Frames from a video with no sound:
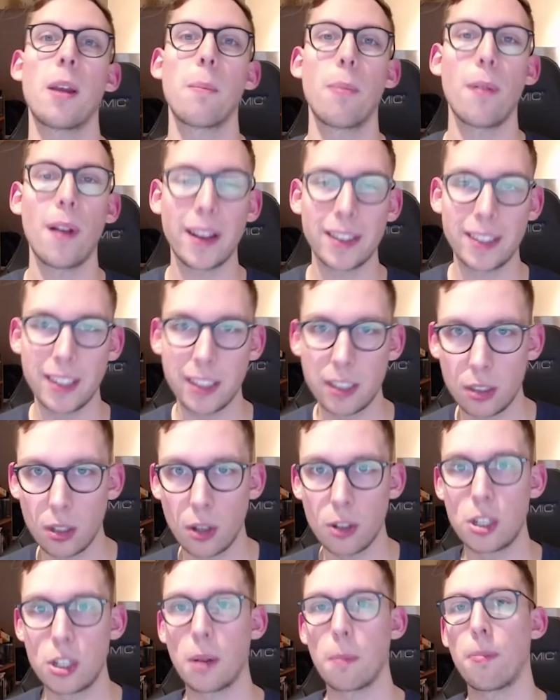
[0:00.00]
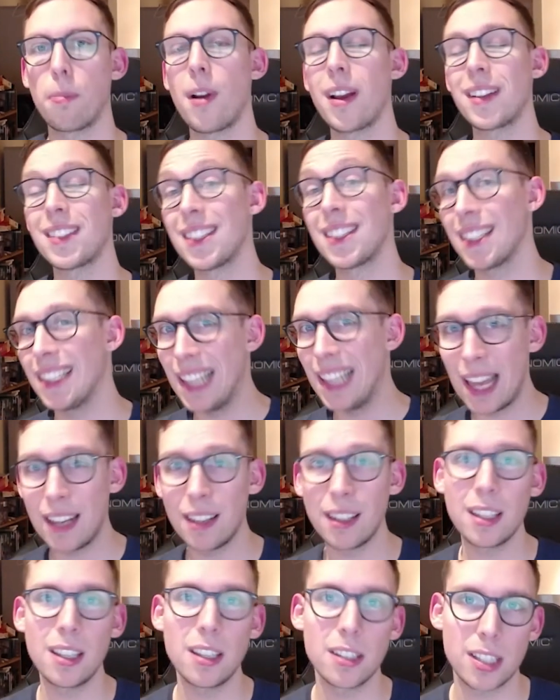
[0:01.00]
practice dodging, practice
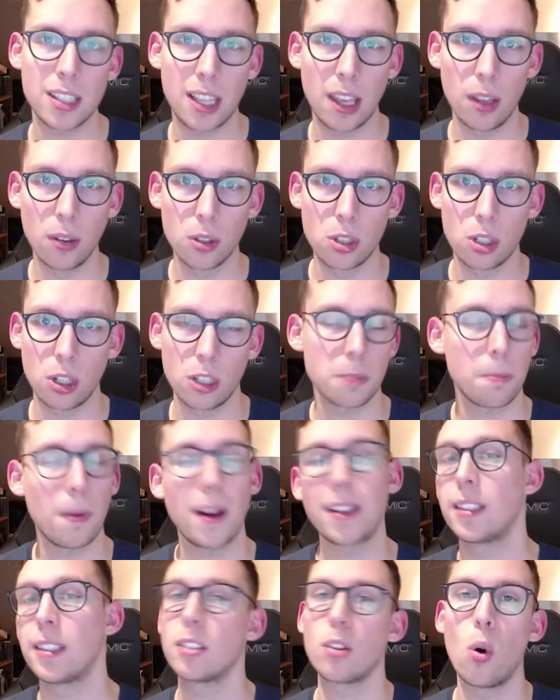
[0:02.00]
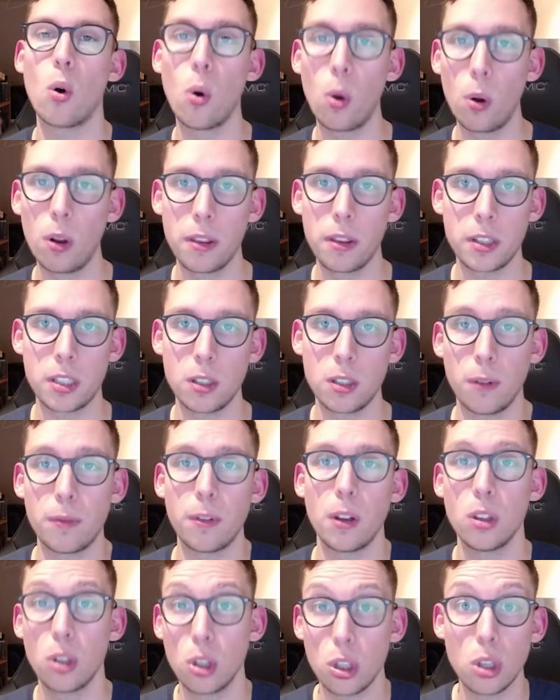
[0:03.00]
landing your skill shots, practice all of the stuff
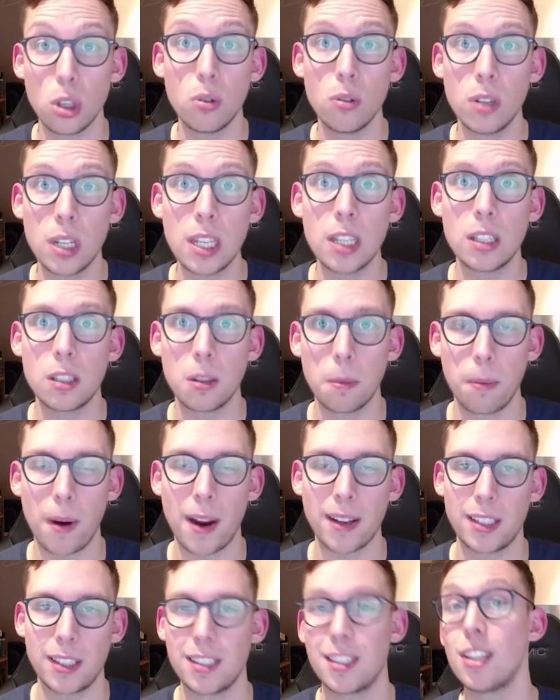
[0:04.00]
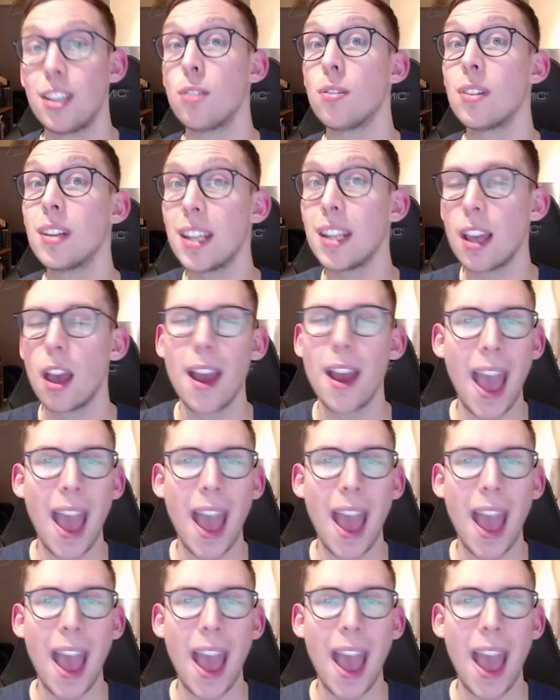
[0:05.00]
that you need to practice, that you need.